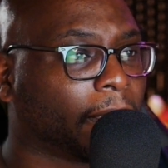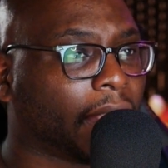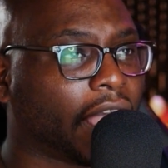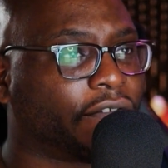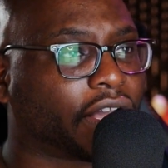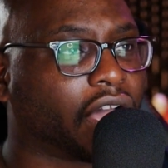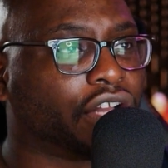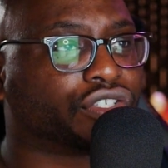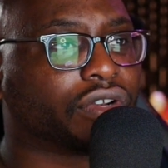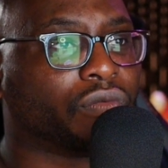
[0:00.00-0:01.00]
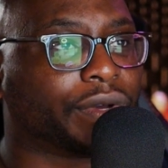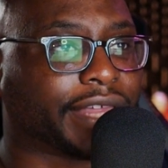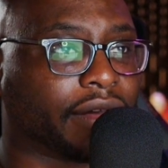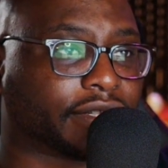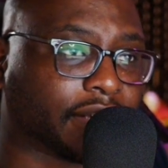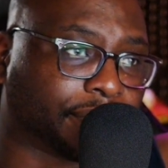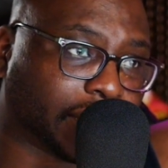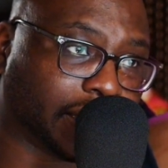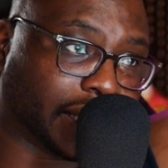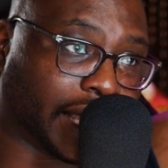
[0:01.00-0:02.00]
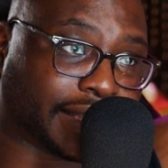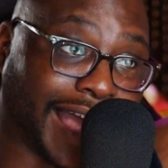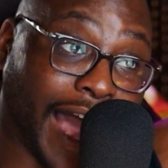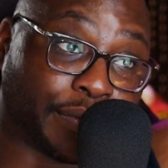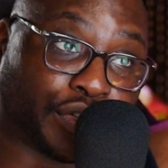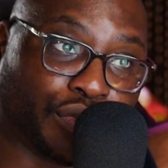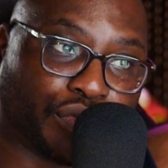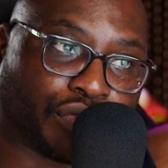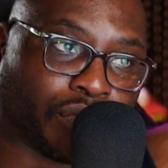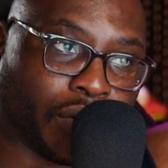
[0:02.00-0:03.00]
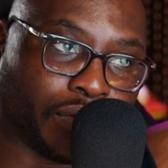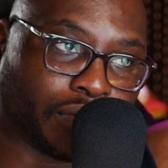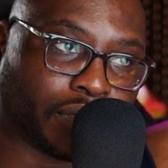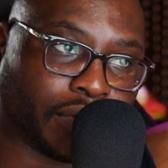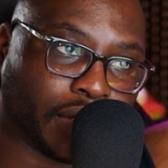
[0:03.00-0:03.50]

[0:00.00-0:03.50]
If a country without something like the absolute throne